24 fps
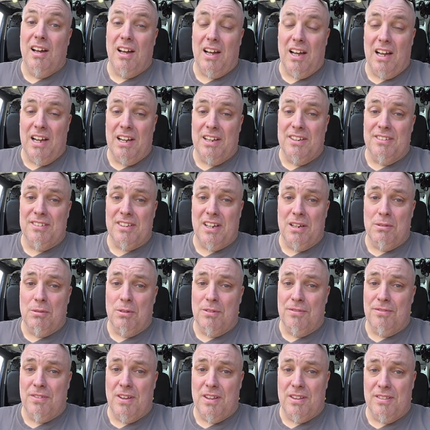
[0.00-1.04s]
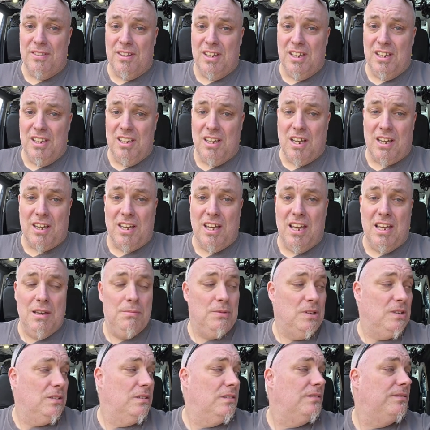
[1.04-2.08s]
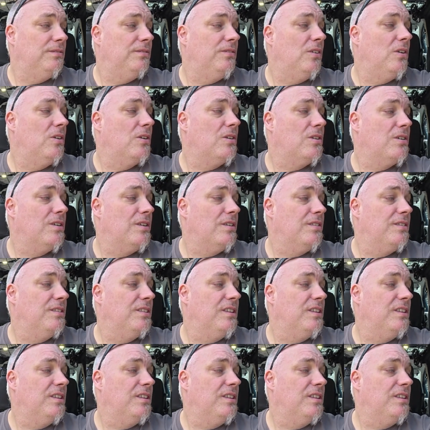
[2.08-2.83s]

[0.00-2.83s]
and I will fit the cable for